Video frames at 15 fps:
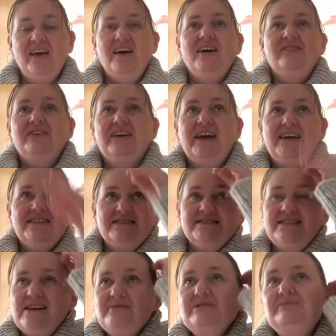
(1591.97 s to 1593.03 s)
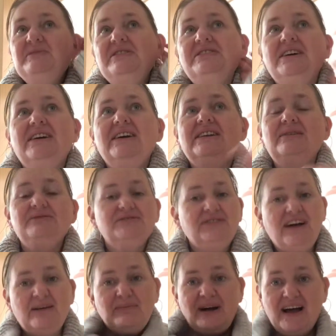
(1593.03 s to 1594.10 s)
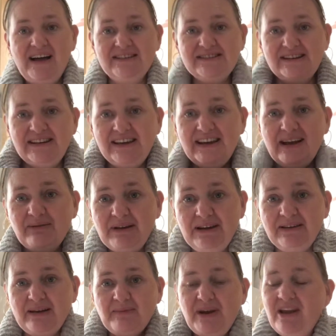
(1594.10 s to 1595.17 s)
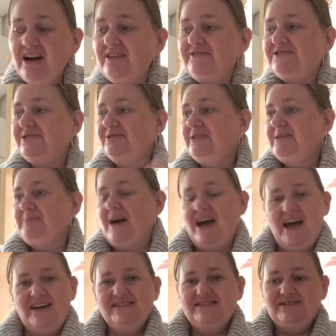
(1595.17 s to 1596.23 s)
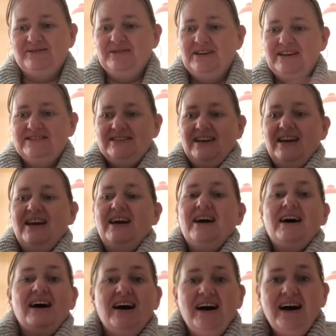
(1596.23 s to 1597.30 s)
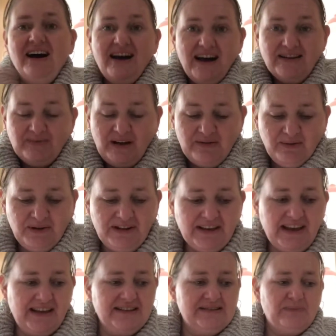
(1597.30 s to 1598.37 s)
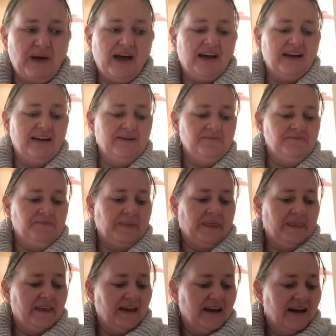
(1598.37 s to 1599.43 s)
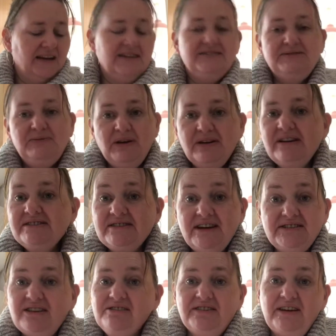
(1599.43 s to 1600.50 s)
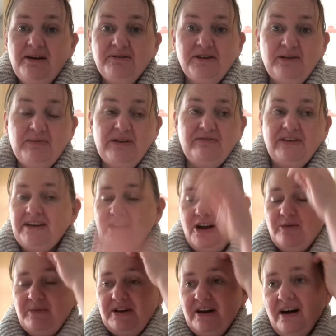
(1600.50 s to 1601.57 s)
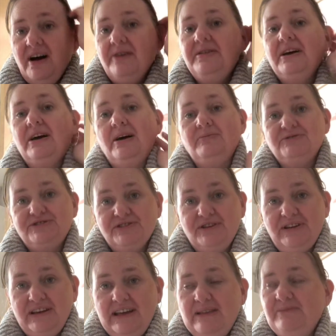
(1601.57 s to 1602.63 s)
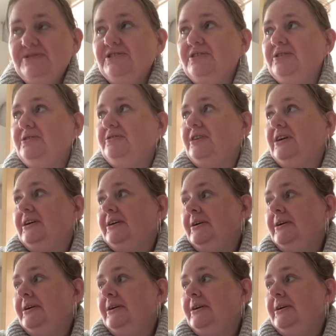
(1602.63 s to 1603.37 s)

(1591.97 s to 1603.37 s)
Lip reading: for kittens. There was me thinking I was going to have my house clean. I'm going to get my life sorted, my house sorted, and have one of the kittens back. And to be honest, I don't think I'm going to be rehoming her. I think I'm just going to keep Sakura.